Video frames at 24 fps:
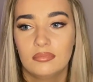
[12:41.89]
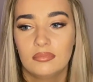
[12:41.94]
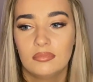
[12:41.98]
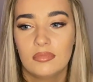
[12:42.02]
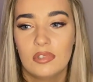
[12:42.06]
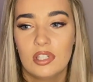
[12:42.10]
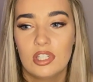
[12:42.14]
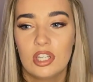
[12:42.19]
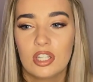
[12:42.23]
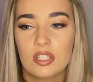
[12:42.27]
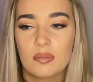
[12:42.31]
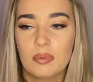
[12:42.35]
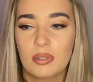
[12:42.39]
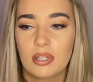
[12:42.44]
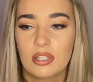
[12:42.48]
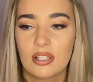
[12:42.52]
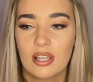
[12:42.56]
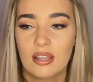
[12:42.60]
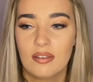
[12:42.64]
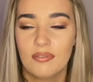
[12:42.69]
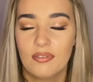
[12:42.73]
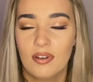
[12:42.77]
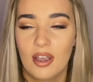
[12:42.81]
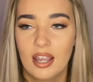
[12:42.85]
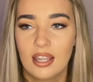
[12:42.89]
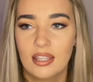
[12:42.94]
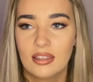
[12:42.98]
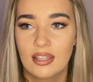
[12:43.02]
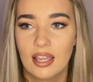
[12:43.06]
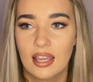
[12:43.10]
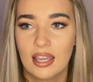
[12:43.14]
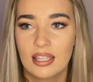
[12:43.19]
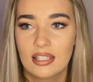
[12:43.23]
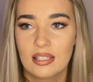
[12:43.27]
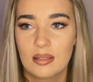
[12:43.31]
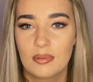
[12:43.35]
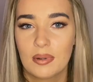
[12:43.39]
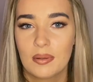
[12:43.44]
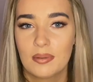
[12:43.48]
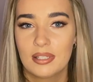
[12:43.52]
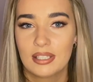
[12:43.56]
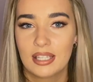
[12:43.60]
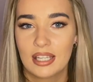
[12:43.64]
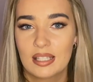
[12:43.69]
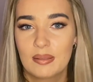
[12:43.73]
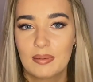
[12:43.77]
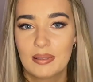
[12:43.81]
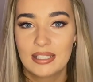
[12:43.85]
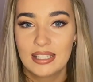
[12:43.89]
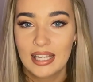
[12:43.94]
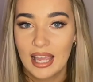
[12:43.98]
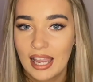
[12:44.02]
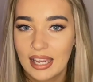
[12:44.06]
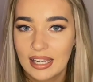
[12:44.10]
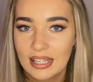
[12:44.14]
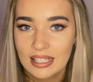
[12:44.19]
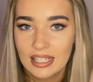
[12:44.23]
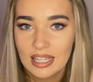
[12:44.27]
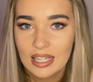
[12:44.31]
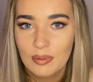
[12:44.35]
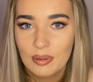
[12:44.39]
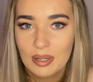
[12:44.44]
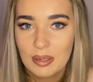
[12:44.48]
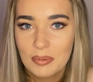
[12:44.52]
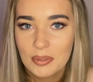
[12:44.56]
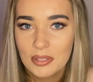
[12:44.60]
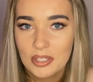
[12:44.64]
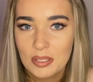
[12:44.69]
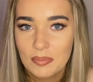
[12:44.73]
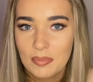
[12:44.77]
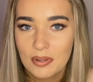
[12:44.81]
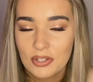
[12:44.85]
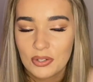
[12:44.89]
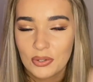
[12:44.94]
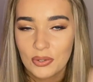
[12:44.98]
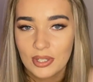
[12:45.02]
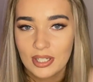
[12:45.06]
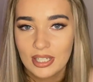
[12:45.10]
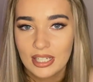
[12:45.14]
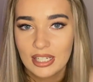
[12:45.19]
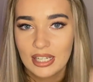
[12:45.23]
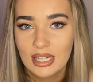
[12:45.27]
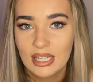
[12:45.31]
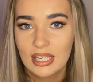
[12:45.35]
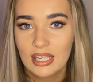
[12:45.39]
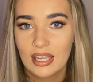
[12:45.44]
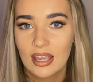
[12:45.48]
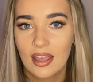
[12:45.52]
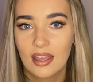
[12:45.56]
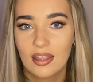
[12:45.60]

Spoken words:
just because I find that sometimes it gets a bit tangly when I put too much oil in it,